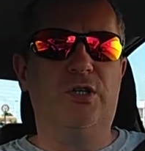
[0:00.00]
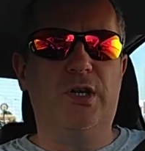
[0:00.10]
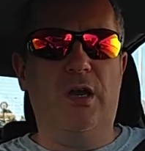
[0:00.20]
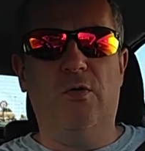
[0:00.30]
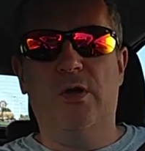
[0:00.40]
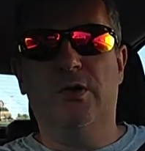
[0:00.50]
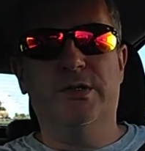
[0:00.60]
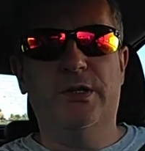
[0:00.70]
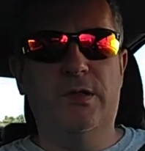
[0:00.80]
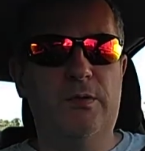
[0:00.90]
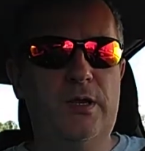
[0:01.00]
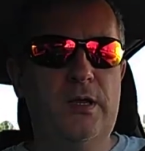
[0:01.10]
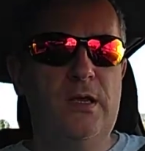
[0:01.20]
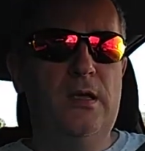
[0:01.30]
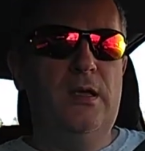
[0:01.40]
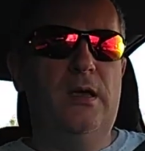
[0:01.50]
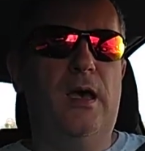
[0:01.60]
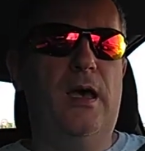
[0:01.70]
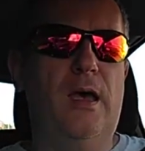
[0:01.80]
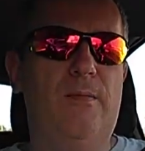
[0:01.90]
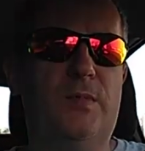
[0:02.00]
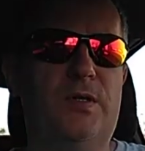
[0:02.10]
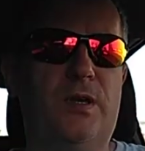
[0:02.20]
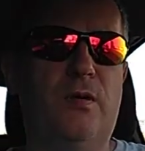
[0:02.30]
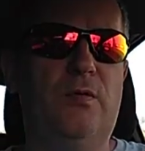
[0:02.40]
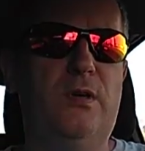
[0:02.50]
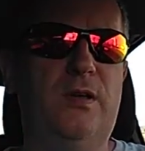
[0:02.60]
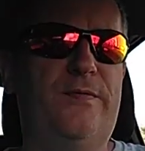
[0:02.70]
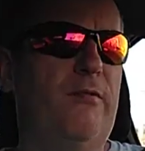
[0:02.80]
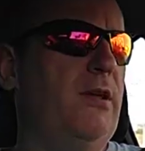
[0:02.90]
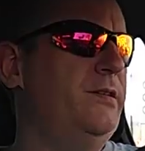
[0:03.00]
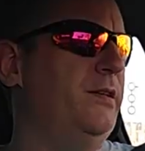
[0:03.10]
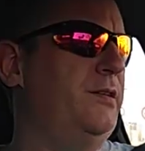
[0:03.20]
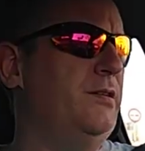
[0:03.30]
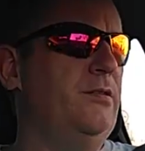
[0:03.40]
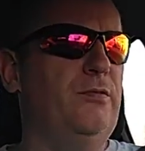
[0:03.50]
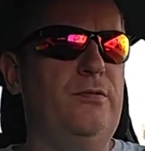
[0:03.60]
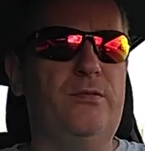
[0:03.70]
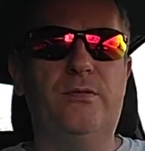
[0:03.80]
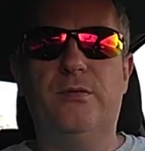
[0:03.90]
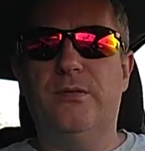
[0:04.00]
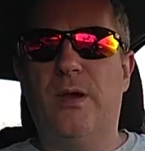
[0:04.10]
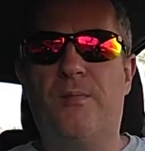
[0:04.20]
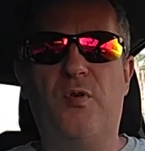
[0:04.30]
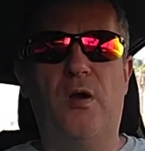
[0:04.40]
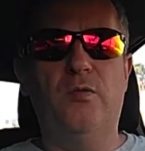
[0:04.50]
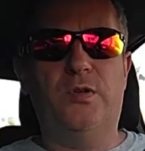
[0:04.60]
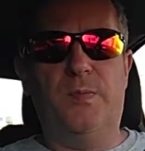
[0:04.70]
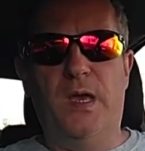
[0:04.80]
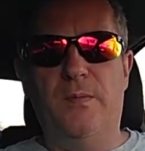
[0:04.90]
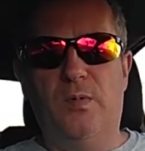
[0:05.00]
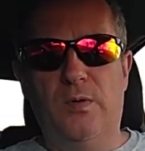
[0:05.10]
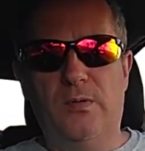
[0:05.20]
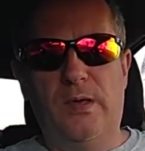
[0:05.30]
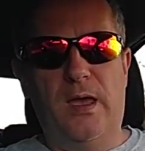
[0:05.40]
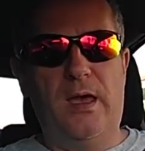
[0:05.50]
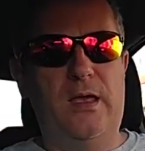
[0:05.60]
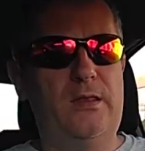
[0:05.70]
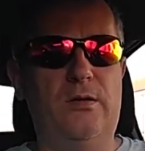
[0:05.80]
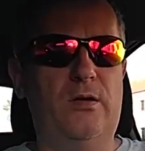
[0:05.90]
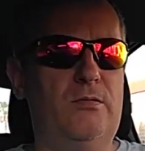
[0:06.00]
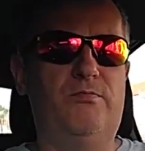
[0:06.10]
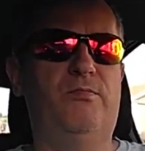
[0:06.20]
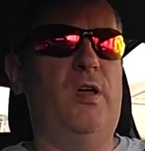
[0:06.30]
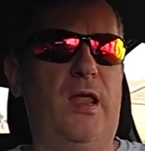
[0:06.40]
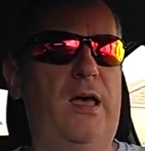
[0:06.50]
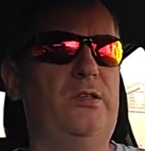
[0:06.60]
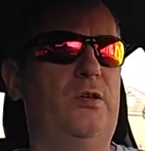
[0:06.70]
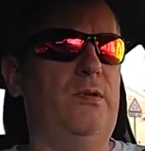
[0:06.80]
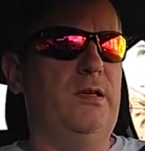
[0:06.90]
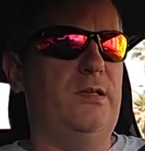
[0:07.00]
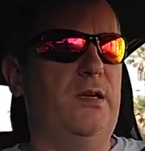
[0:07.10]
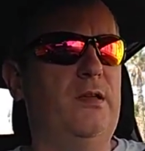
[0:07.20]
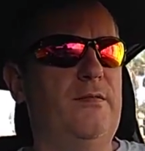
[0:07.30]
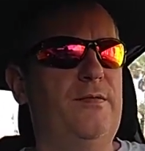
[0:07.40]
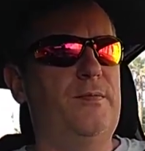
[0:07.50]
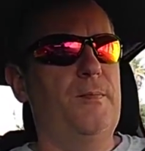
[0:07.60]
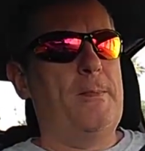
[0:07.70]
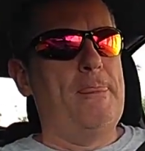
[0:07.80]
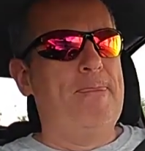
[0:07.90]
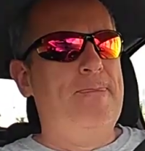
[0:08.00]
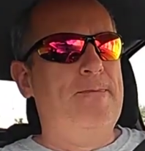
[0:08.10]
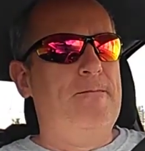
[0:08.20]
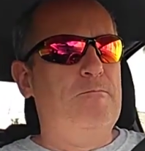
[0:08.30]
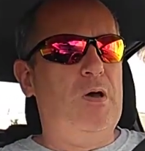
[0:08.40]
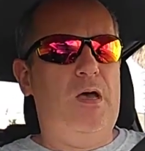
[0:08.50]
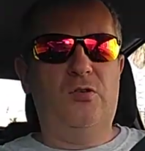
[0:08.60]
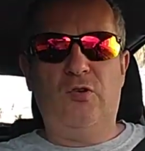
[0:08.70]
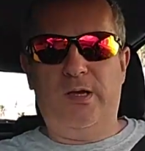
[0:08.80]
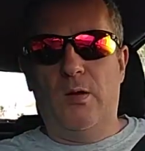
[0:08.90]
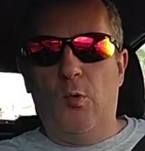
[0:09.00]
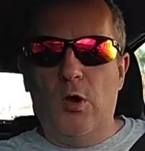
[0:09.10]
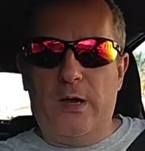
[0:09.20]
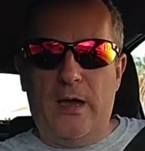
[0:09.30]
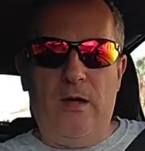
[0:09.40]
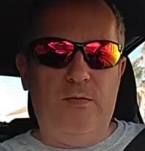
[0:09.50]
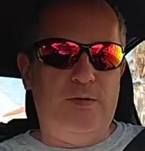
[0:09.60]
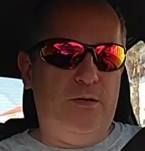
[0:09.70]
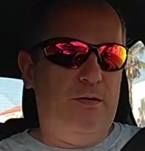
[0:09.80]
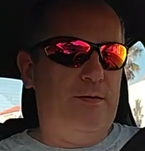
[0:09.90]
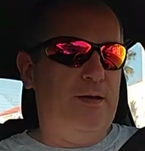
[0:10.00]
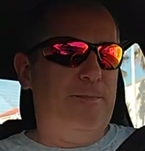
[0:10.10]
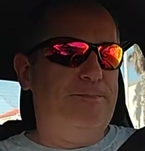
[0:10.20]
Shell Oil's another one. So it's very easy to approach people, and they'll add you easy enough. But try and get work out of them's another thing.